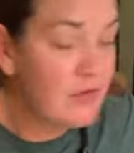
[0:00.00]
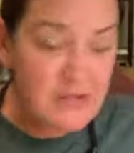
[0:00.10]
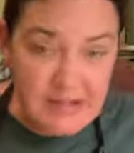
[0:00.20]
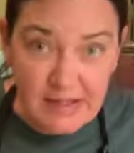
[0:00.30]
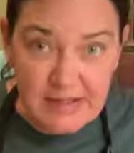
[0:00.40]

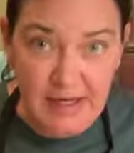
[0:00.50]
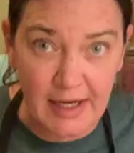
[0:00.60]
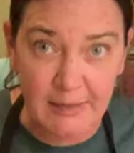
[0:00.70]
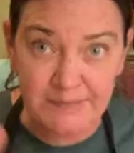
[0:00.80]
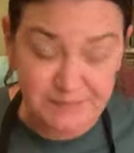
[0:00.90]
for the sake of
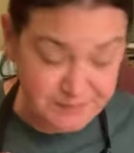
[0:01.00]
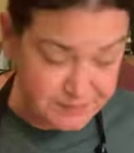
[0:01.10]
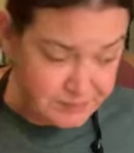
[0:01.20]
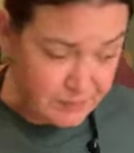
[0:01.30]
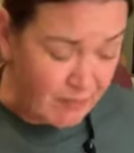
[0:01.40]
time,
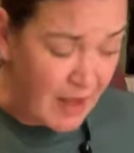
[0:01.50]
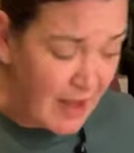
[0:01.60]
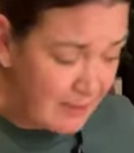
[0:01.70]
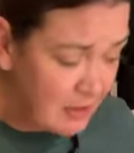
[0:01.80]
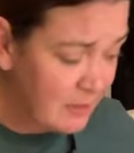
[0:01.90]

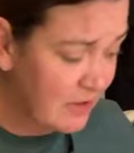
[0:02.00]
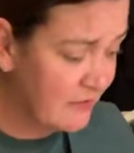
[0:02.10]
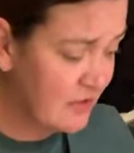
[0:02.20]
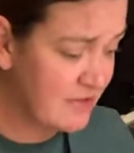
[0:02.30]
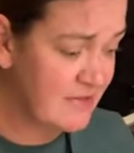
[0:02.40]
I'm gonna be
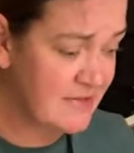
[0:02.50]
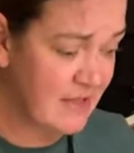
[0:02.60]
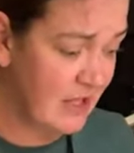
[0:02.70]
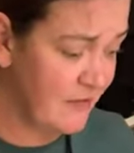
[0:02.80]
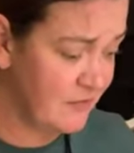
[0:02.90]
giving this
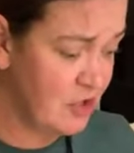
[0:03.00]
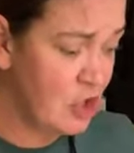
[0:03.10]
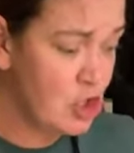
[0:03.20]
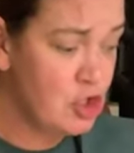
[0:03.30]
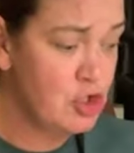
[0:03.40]
as a gift.
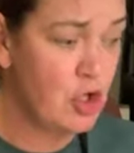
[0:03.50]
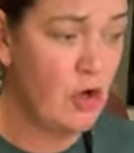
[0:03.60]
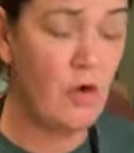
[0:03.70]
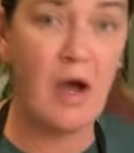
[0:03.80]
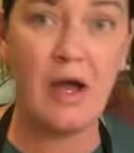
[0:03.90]

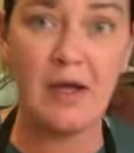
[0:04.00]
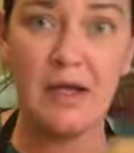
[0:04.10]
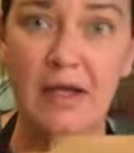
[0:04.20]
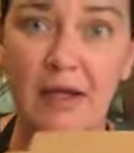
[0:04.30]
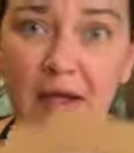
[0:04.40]
So I